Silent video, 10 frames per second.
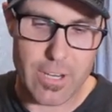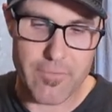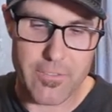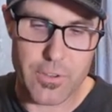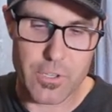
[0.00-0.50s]

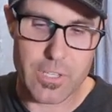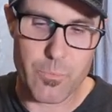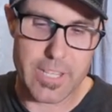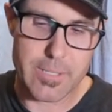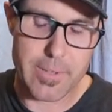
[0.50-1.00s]
I've never used
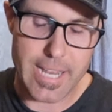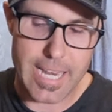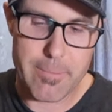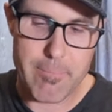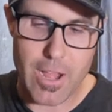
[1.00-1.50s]
one of these
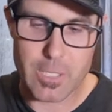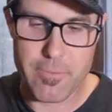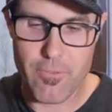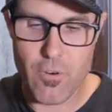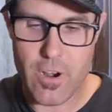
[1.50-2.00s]
magnetic mounts
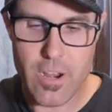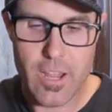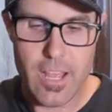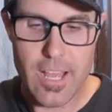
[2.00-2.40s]
before.